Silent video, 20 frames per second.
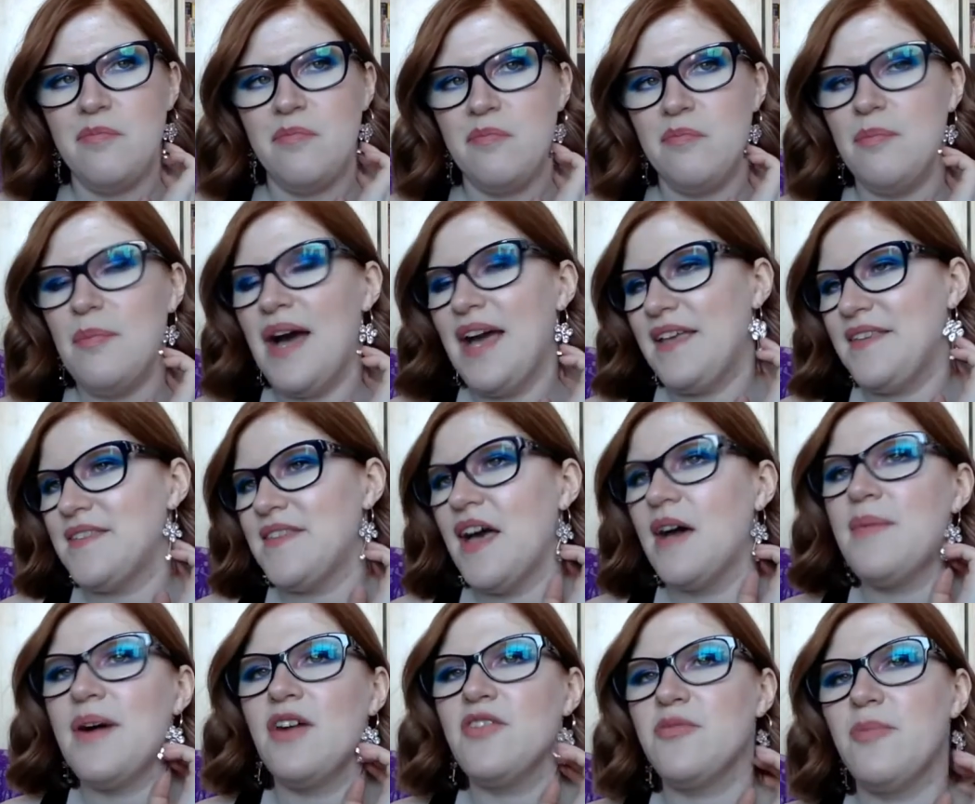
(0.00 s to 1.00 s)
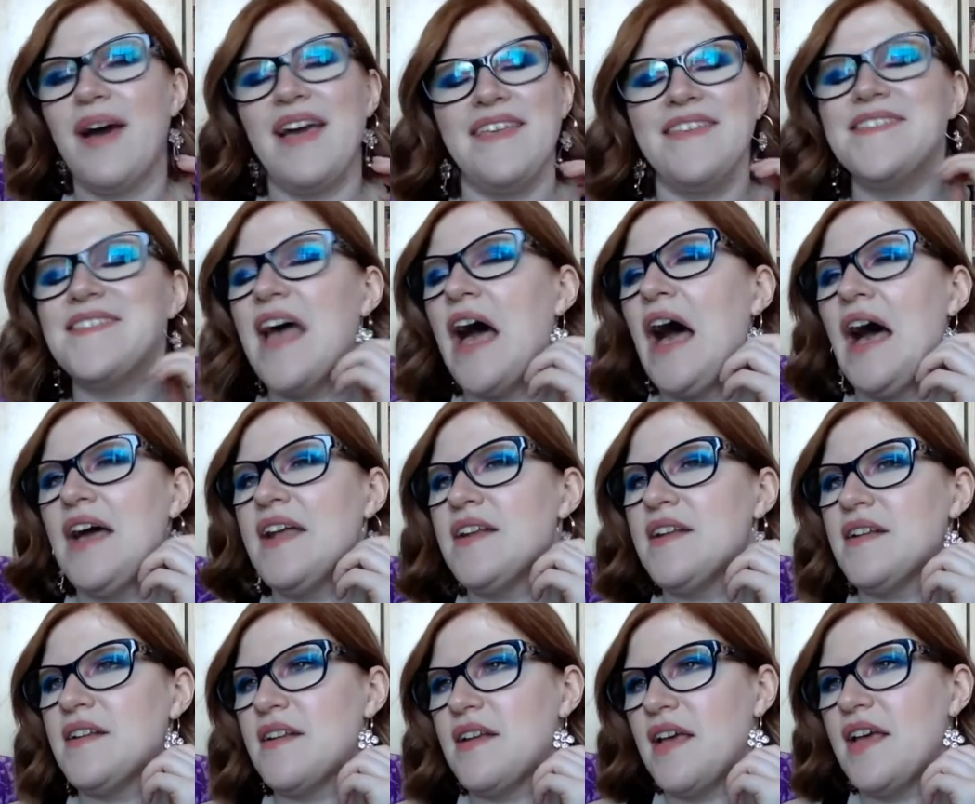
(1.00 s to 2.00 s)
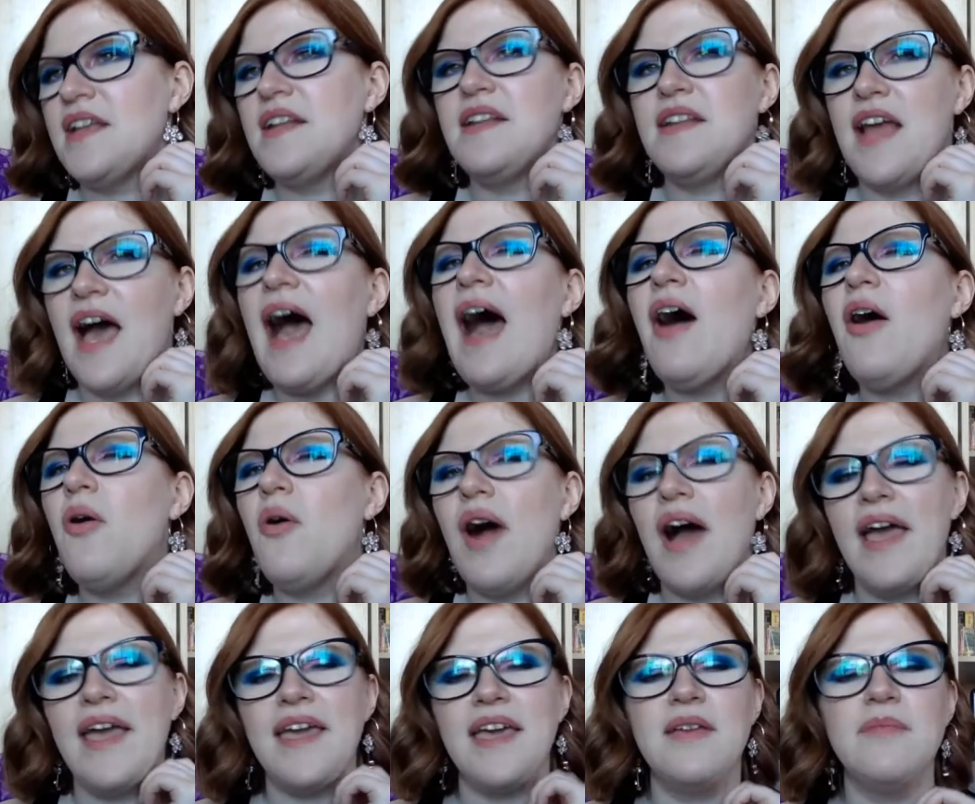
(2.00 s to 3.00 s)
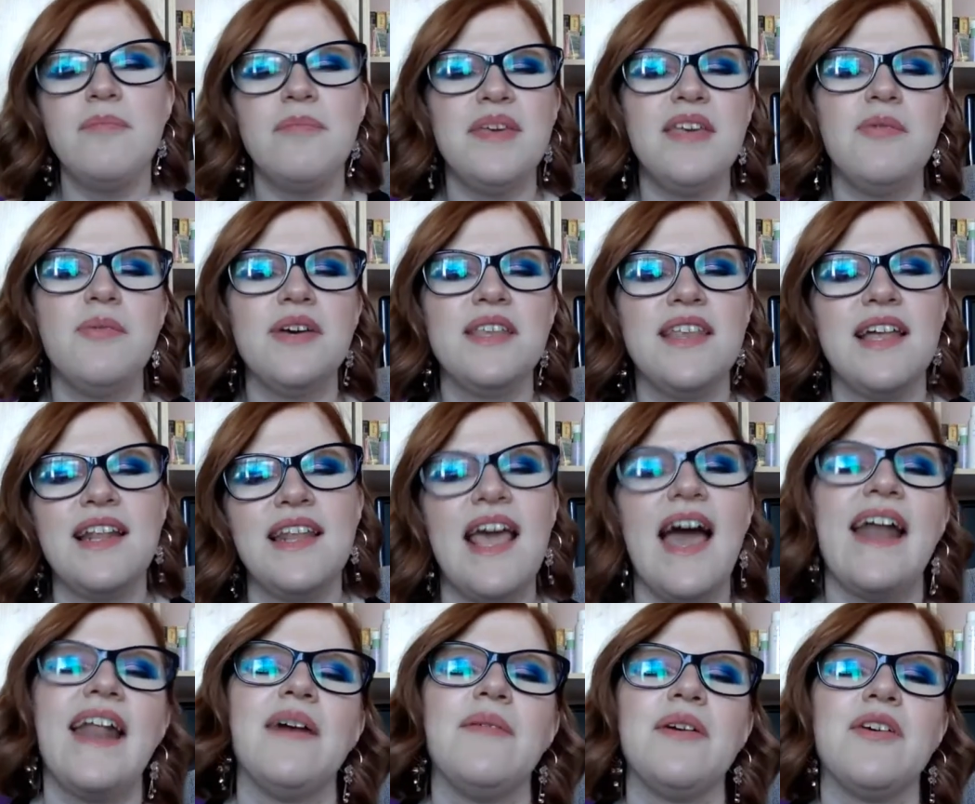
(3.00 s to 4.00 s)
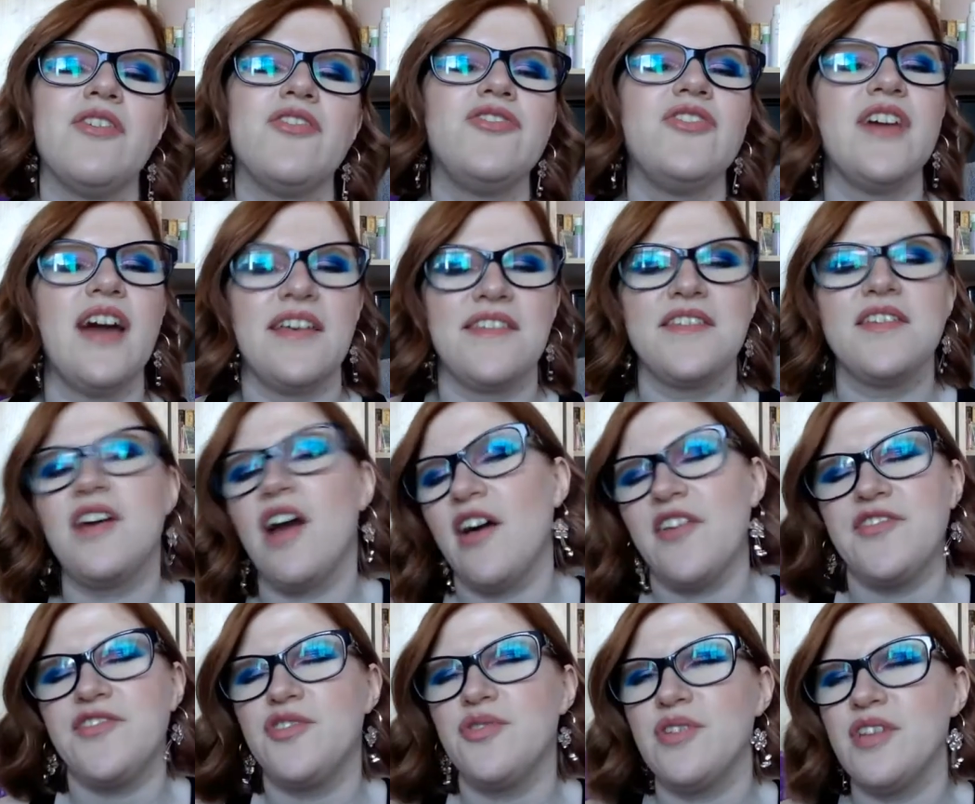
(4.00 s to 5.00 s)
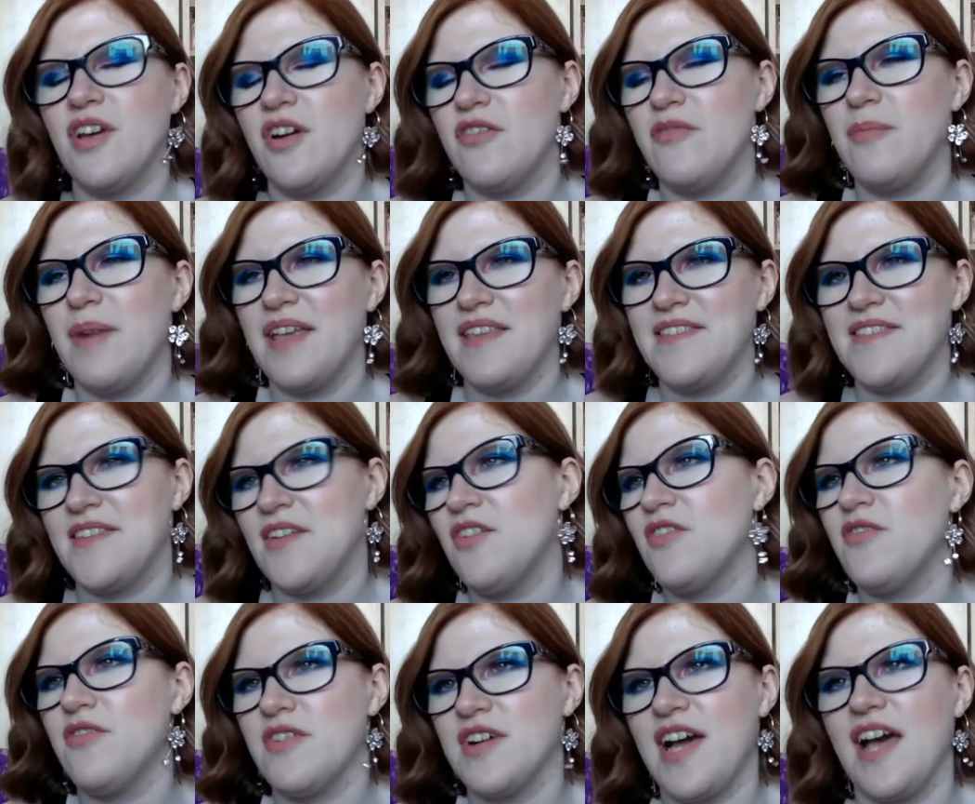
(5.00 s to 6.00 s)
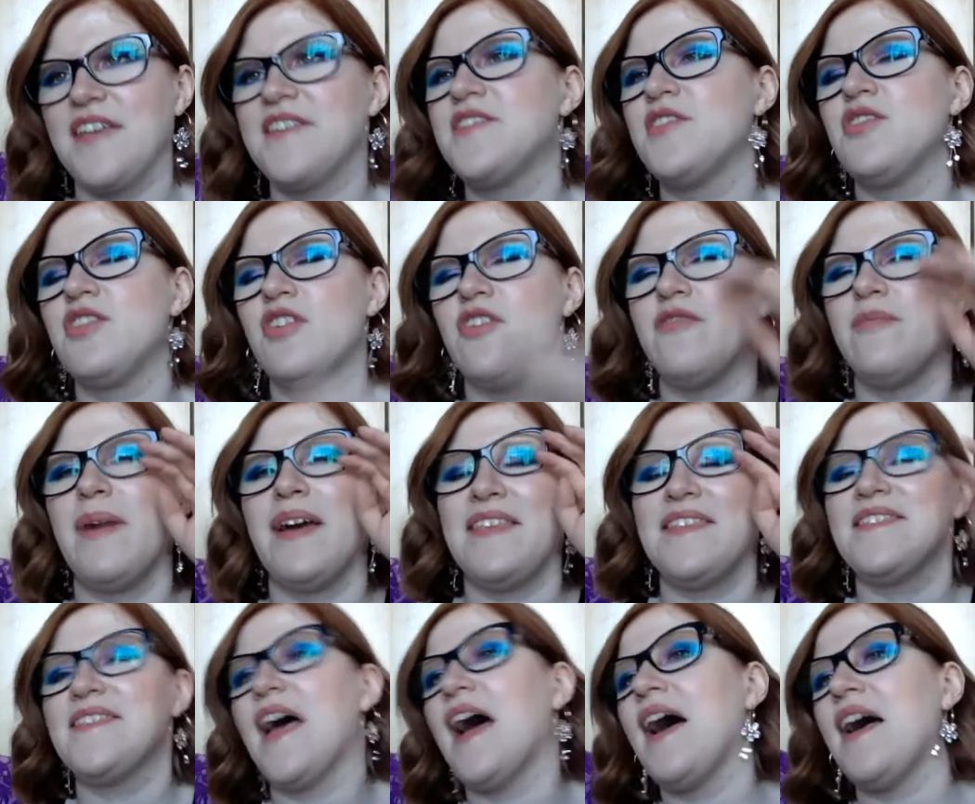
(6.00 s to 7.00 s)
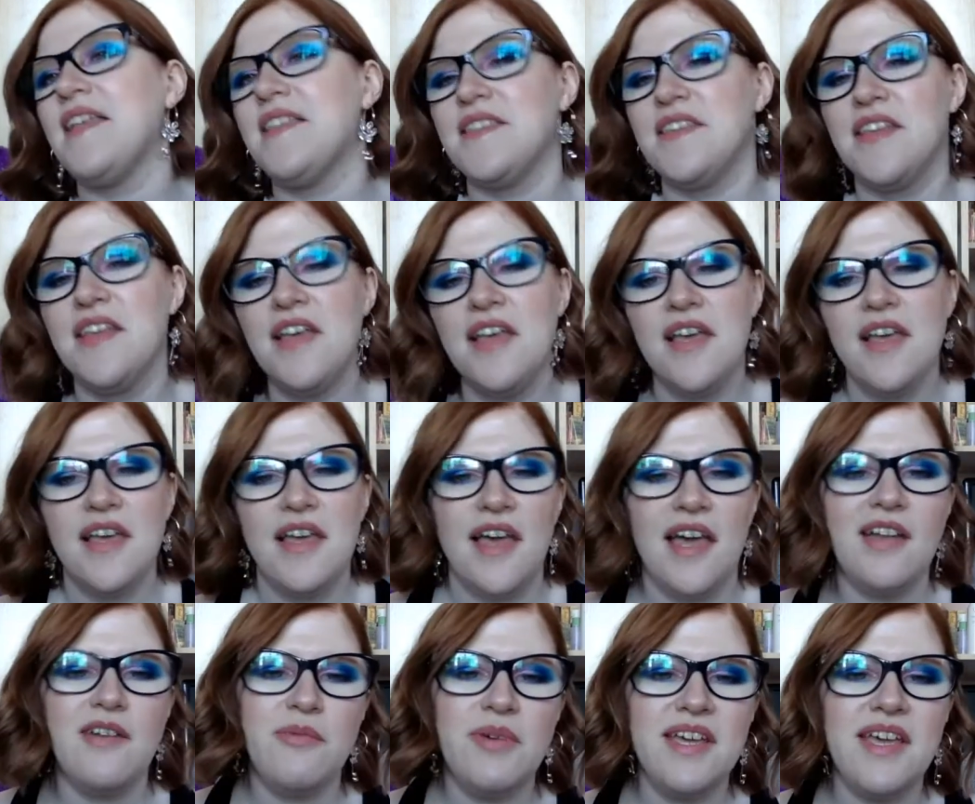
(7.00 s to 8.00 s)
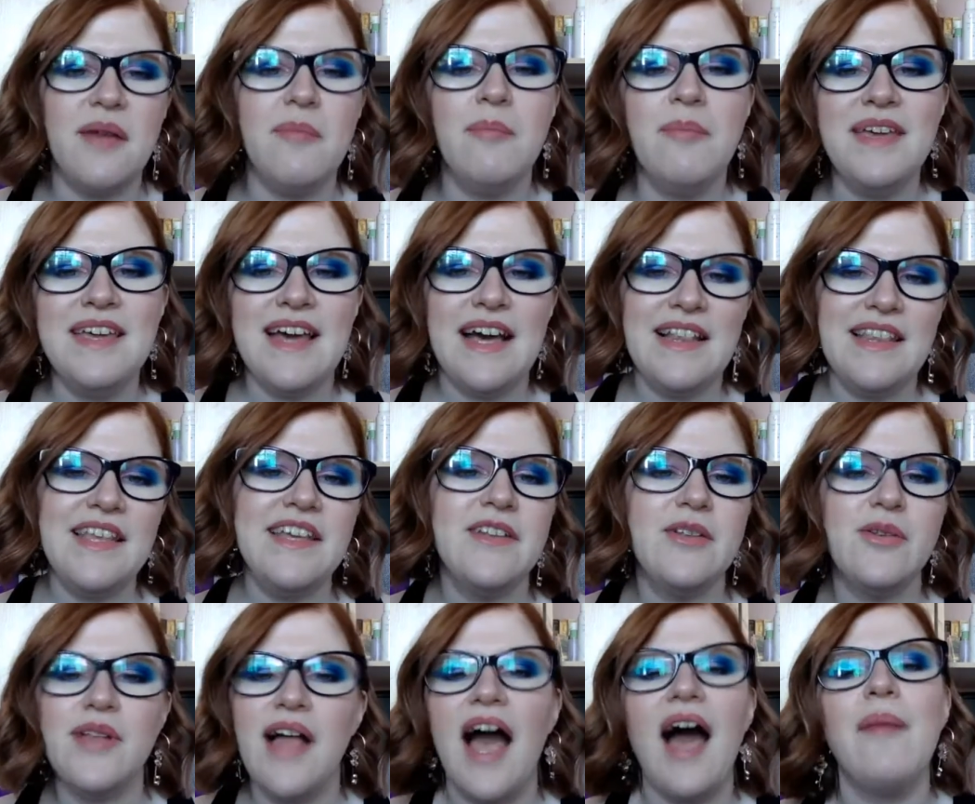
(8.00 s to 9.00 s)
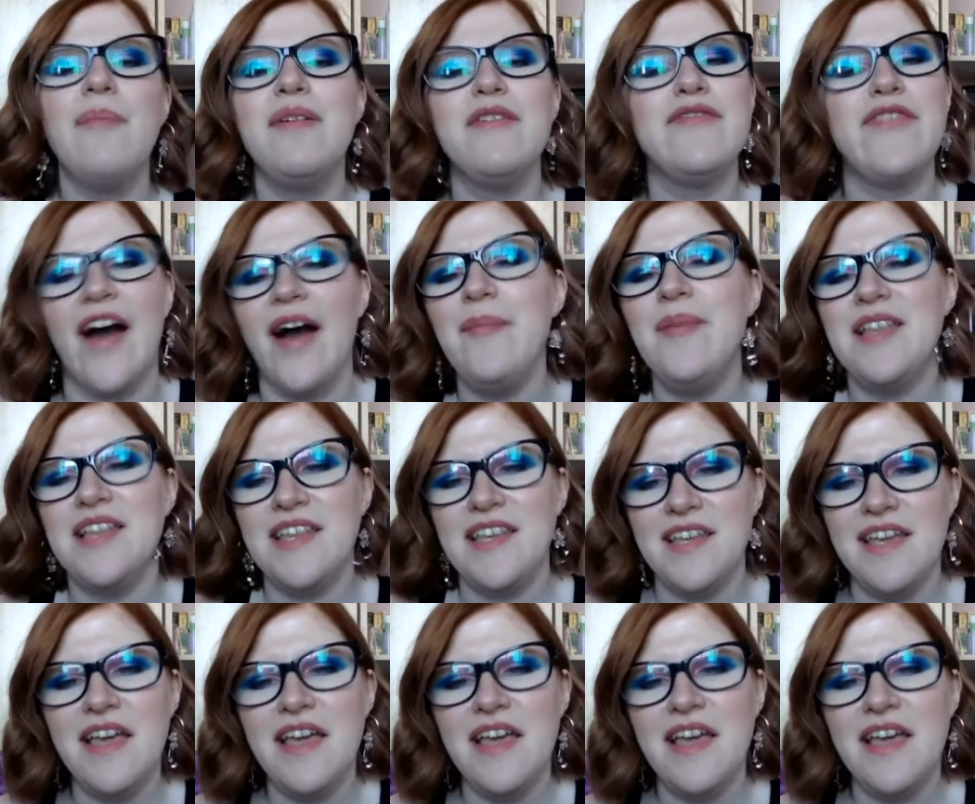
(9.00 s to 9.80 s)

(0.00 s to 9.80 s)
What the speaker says: my son, and now I can be with Eliana because she has custody of my son, and we can be a little happy family